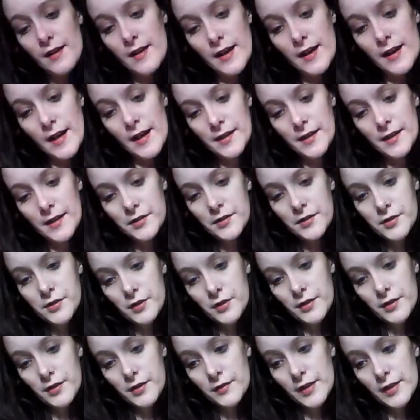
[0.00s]
And
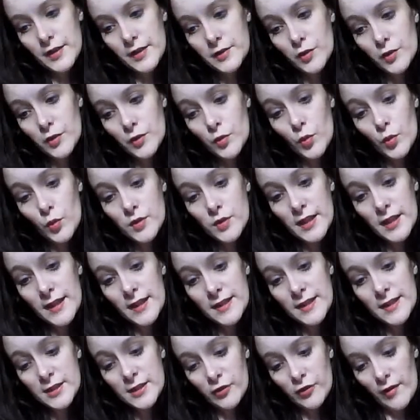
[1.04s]
these are called
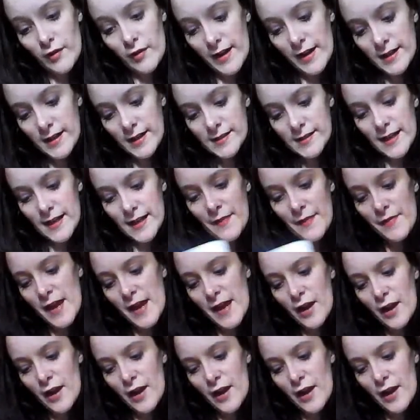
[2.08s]
Easter eggs, and they're